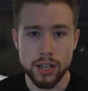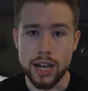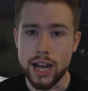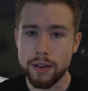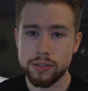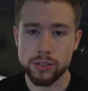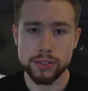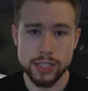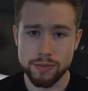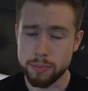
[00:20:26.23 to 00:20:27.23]
I've learned
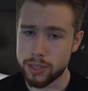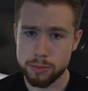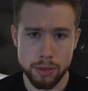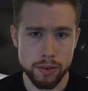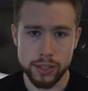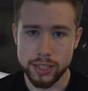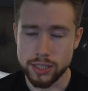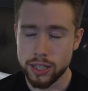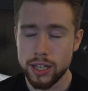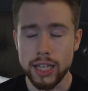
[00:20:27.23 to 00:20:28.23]
this from
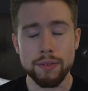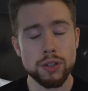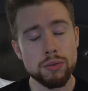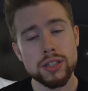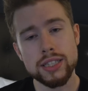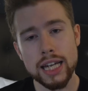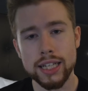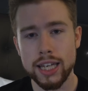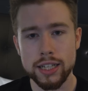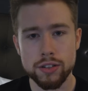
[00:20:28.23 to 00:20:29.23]
experience. If you could
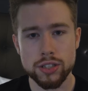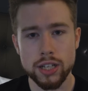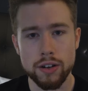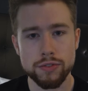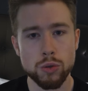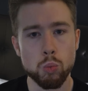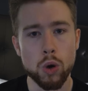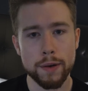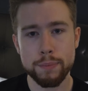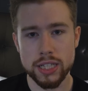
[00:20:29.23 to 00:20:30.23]
dedicate yourself to
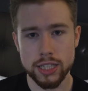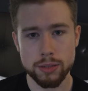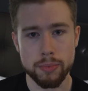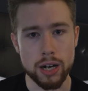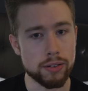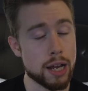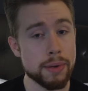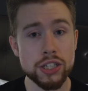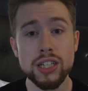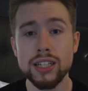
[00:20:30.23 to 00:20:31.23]
one business model, I'm
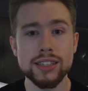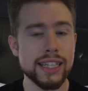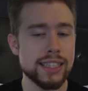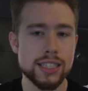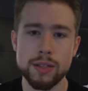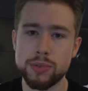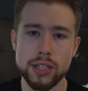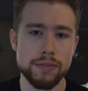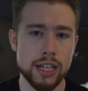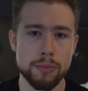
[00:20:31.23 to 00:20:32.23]
actually going to link to some
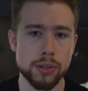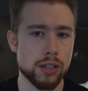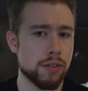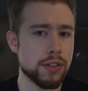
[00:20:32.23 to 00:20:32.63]
stuff down below.